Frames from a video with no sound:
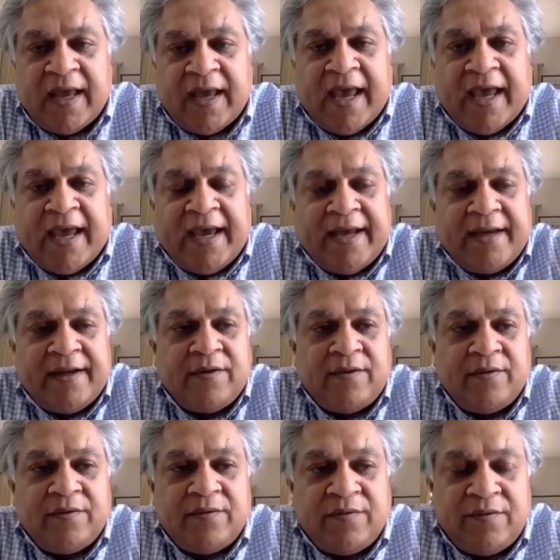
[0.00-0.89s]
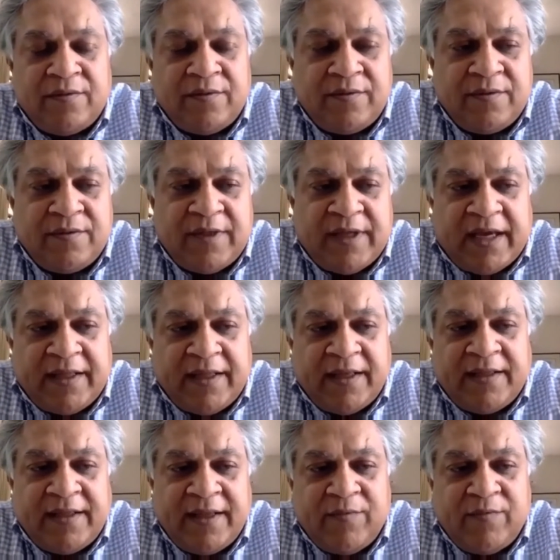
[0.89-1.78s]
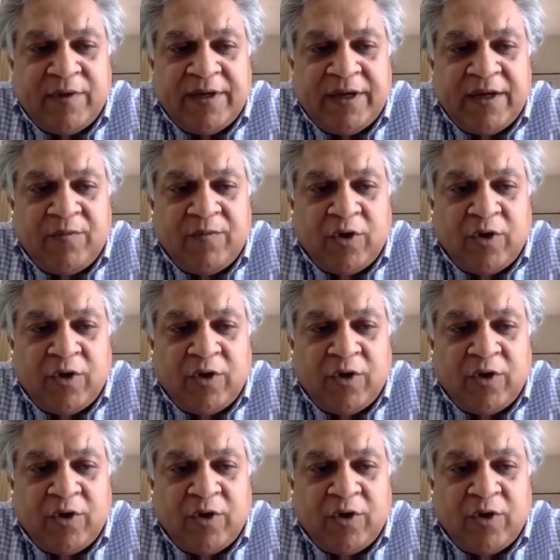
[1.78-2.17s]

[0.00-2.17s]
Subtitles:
And the other thing we did,